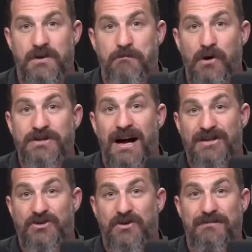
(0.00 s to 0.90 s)
So
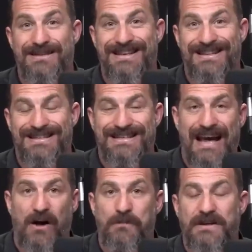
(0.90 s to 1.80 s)
Botox treatment to the
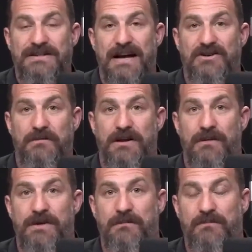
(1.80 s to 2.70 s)
scalp is actually
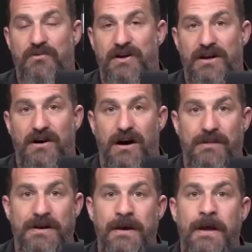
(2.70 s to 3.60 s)
becoming pretty
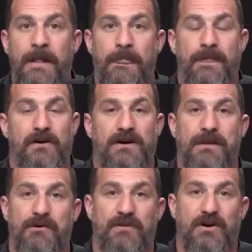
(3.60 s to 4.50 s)
common. There are a
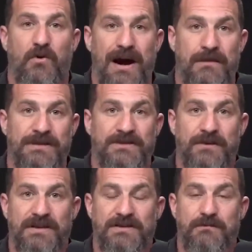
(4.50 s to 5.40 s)
couple requirements
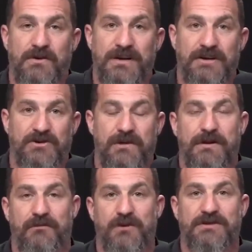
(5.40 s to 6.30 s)
with this Botox
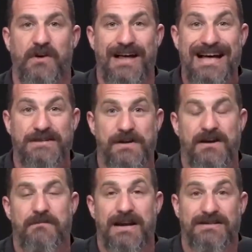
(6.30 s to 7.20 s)
treatment. First of all, it has to be
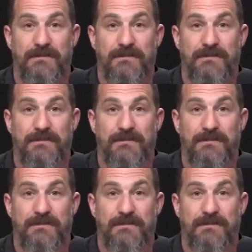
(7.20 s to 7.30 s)
done by